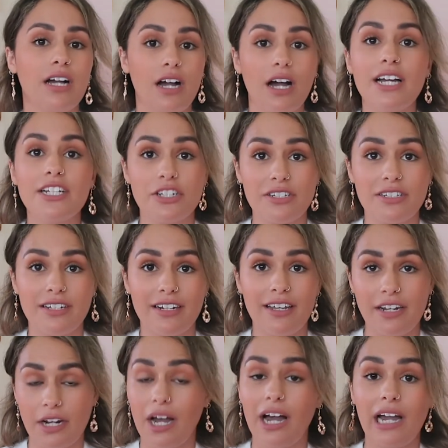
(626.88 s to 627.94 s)
I just did
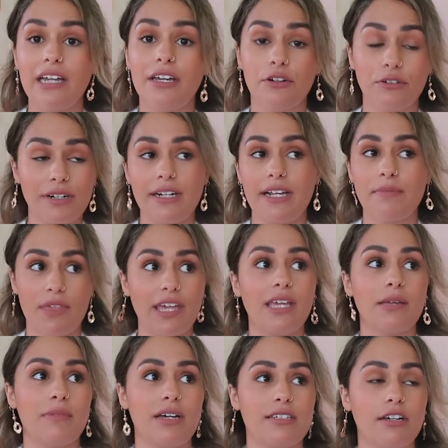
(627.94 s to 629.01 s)
it and I already am
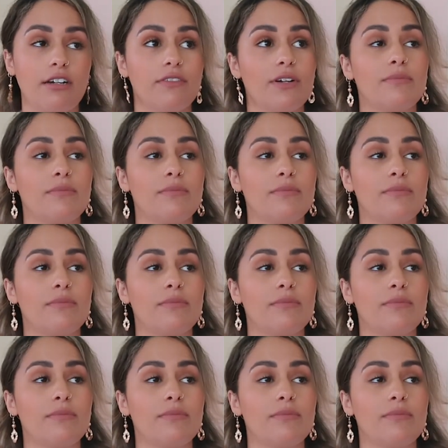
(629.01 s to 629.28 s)
thanking myself.